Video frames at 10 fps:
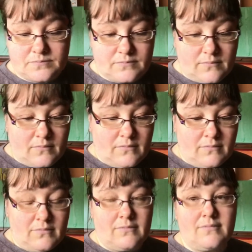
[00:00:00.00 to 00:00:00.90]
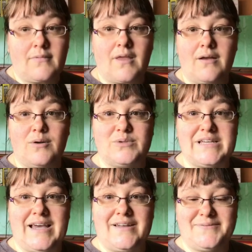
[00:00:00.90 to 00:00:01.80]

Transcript: Oh dear.